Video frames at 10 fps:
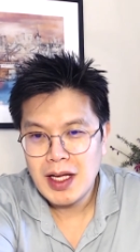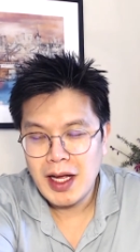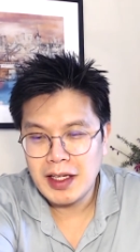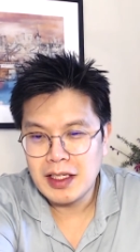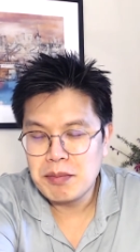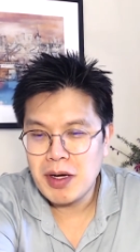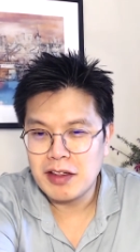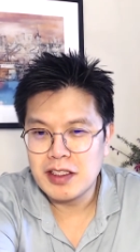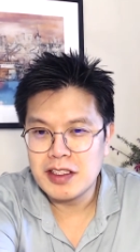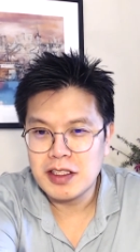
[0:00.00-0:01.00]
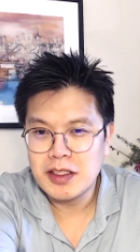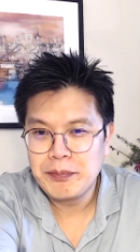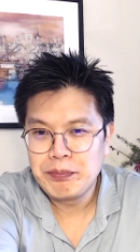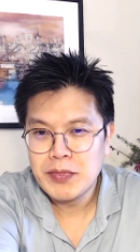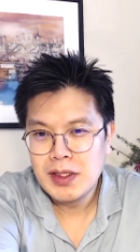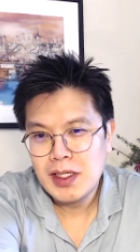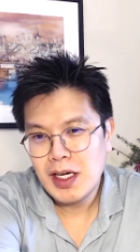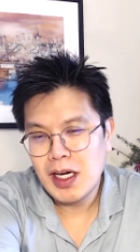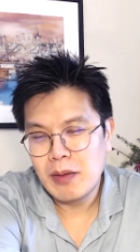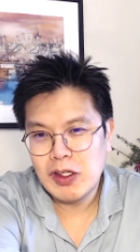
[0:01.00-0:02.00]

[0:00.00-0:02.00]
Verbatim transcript: And then the partner um,